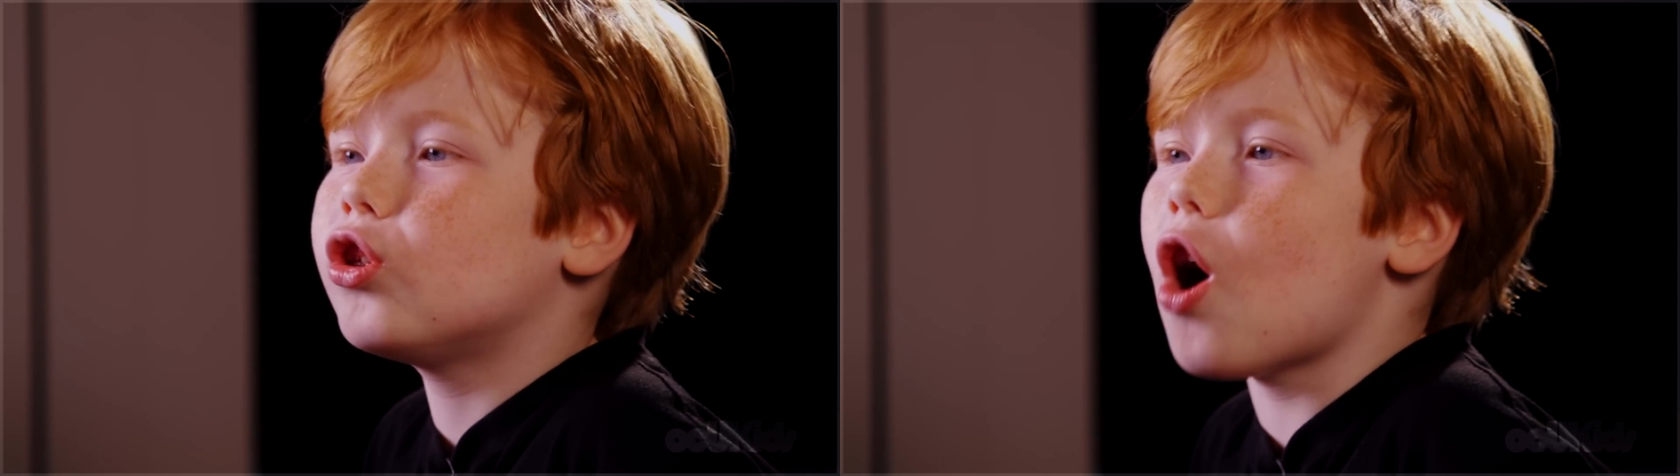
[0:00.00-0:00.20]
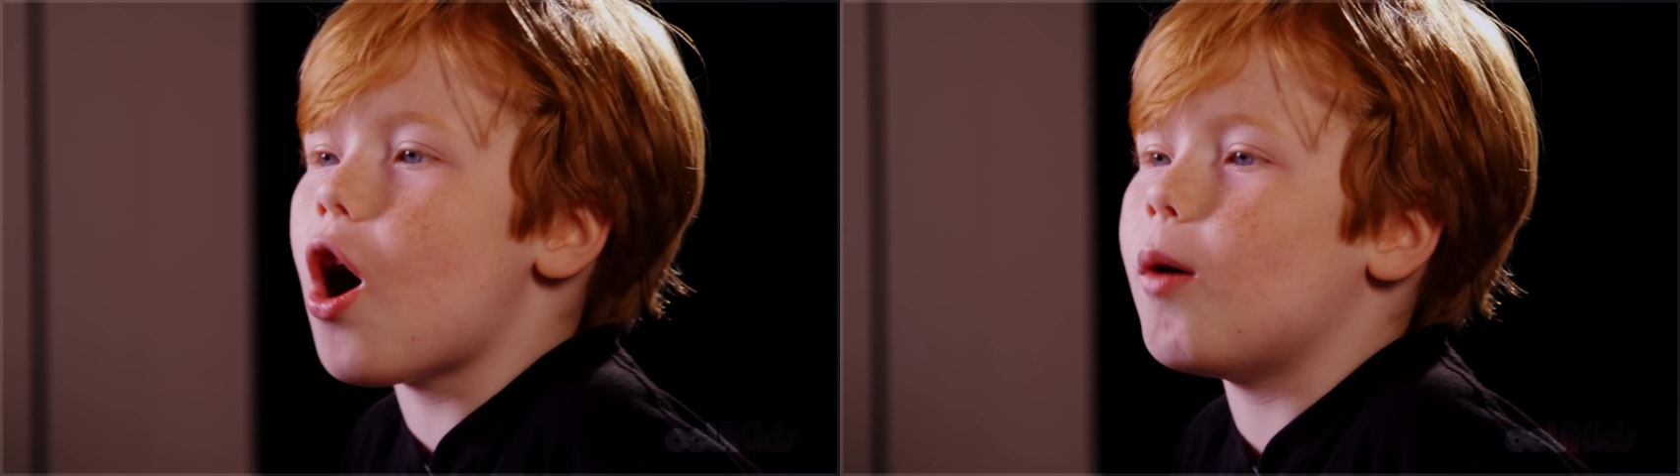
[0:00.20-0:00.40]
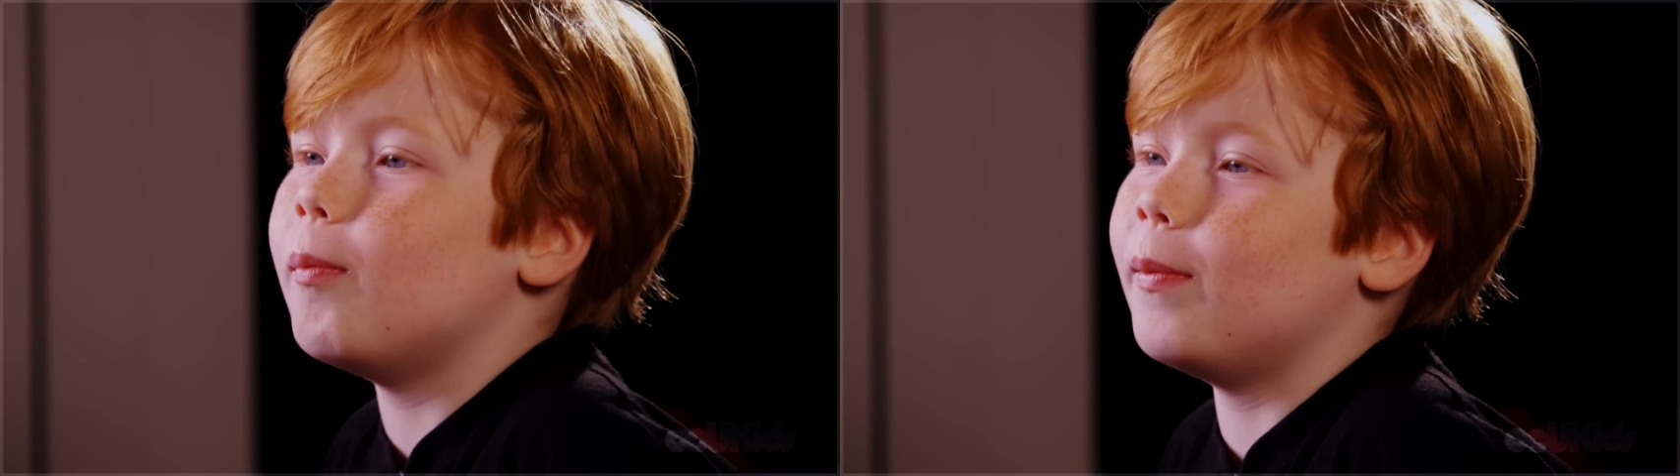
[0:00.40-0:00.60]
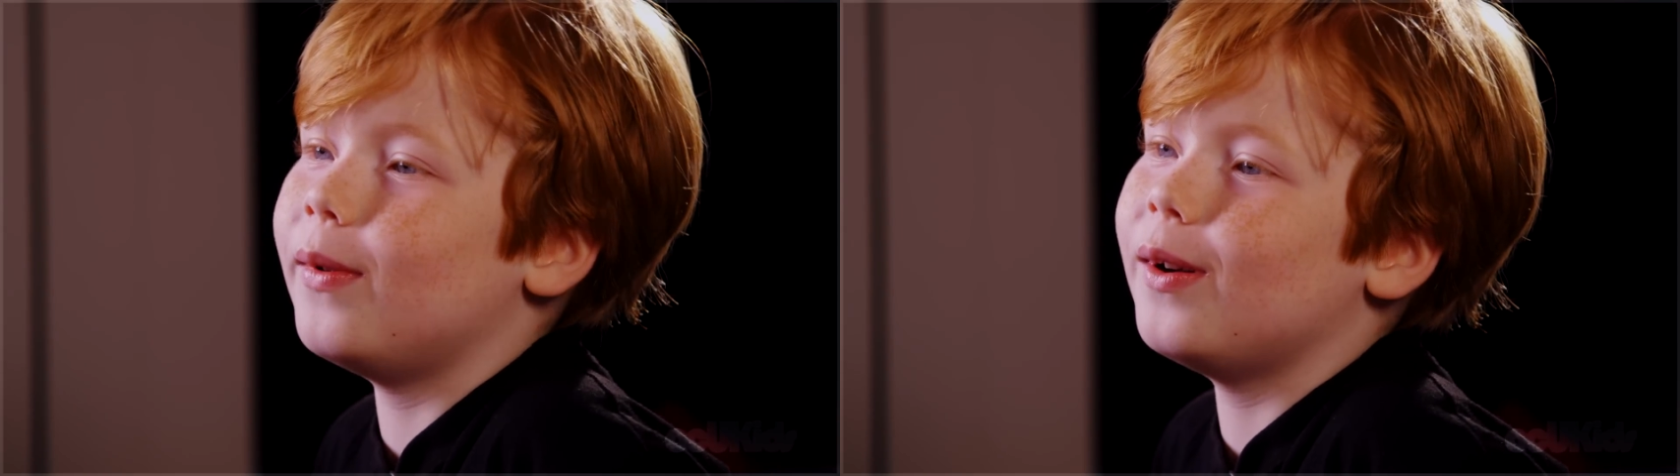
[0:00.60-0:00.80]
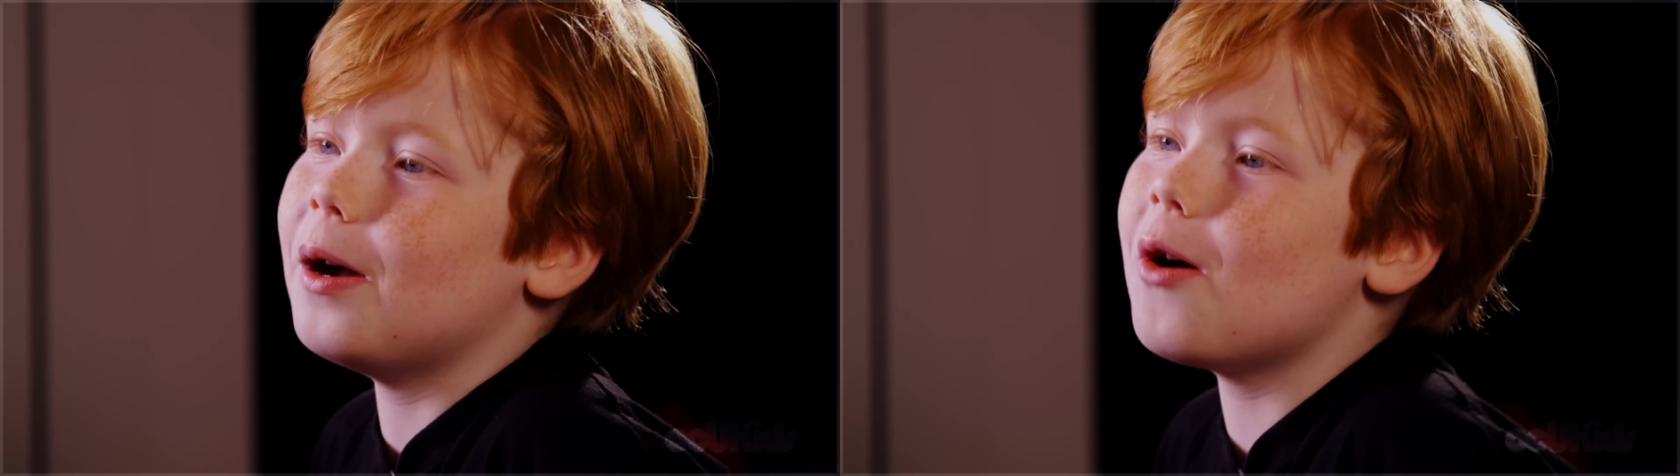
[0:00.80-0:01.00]

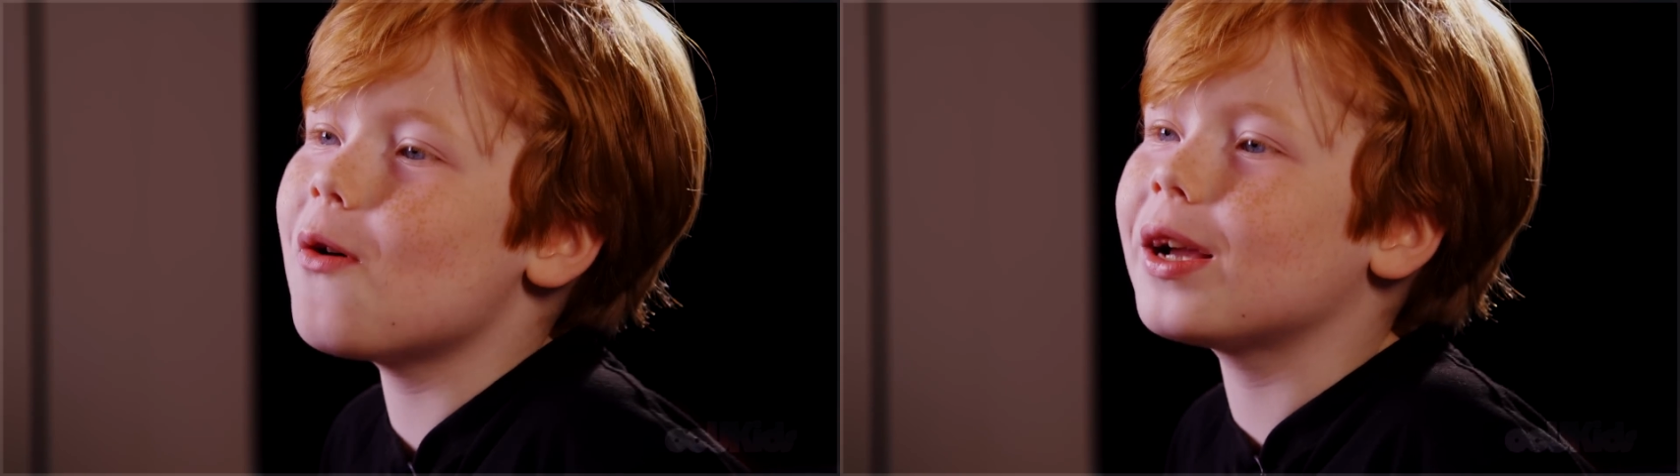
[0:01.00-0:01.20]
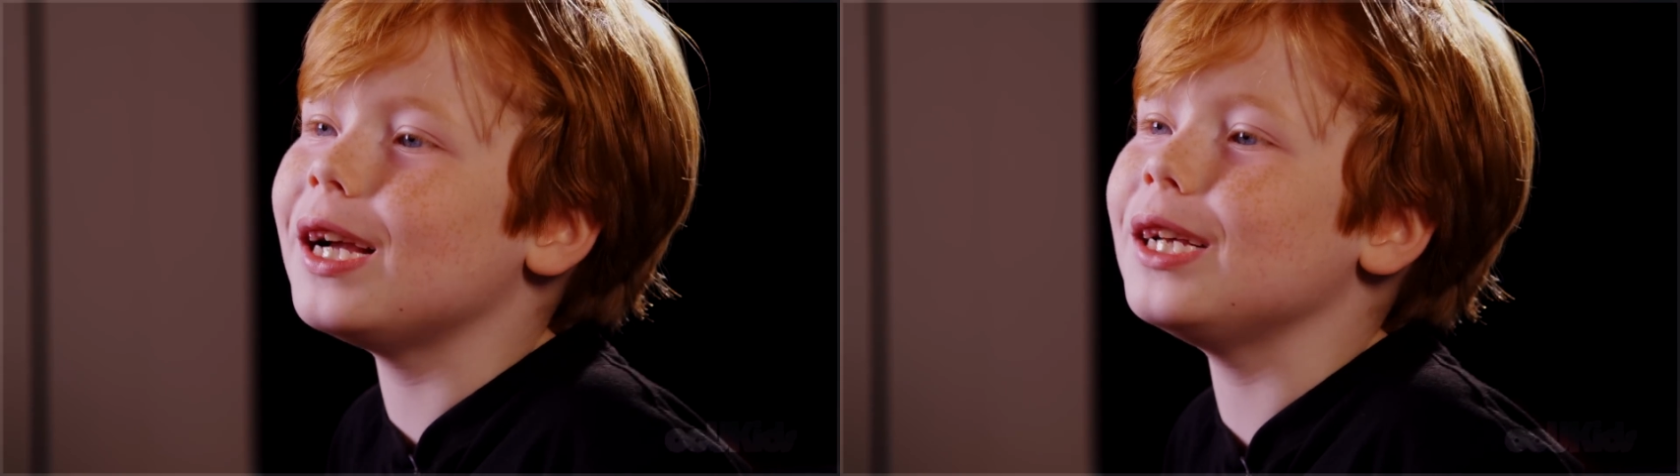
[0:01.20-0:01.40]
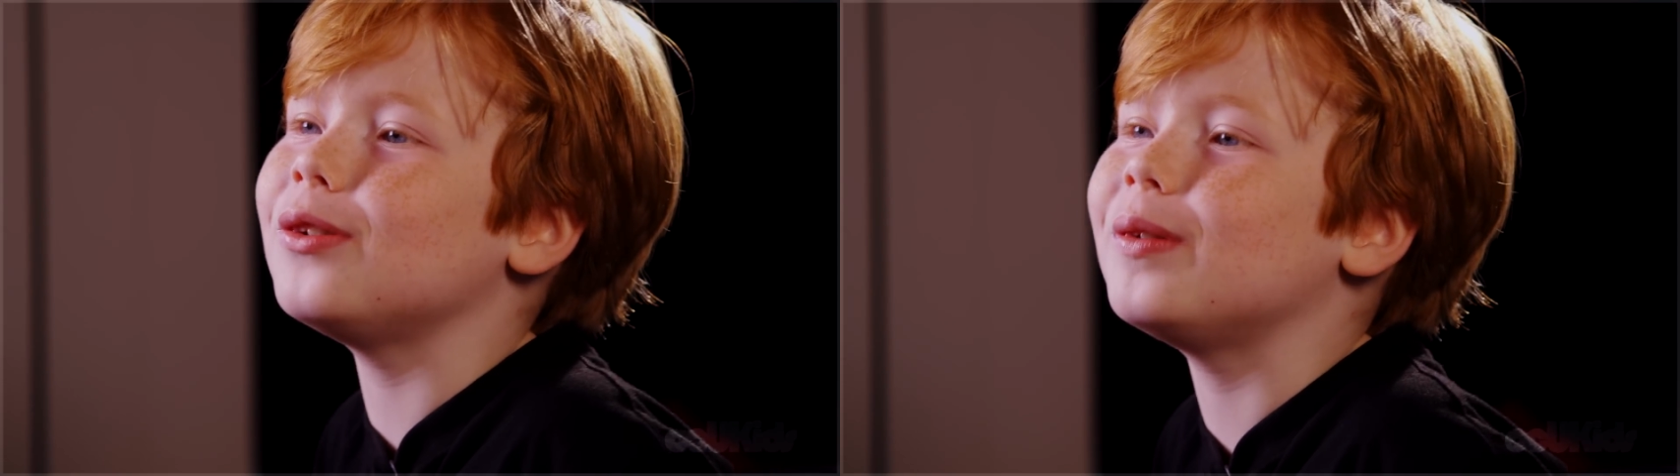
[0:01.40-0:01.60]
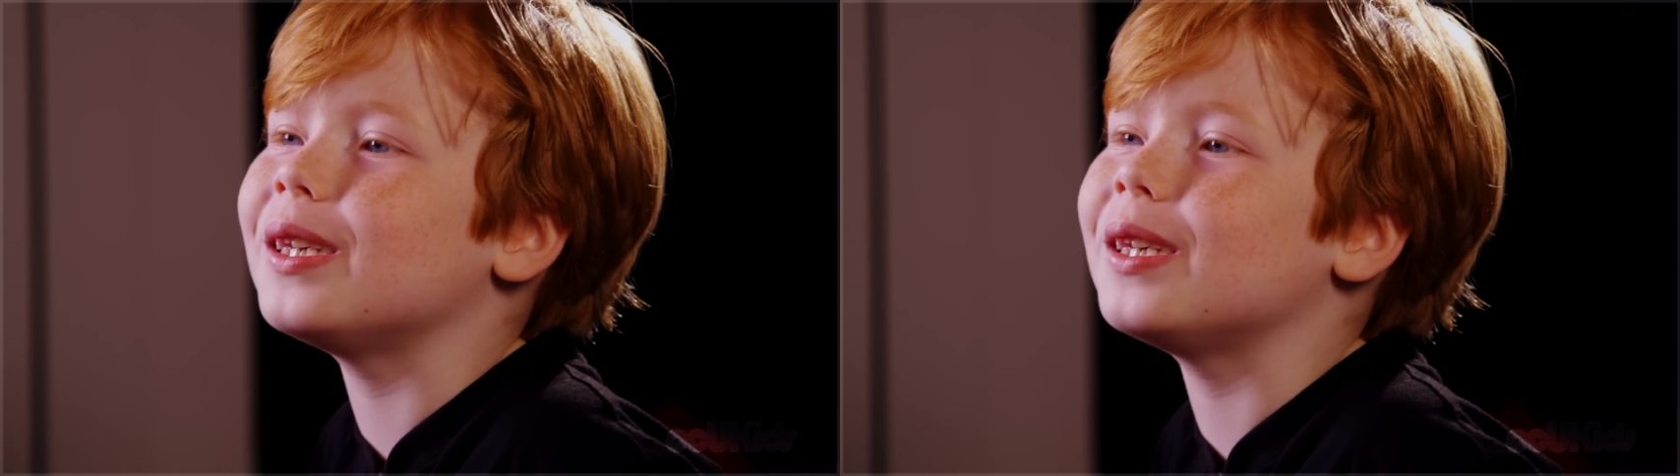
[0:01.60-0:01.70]
Dumb. Oh, kids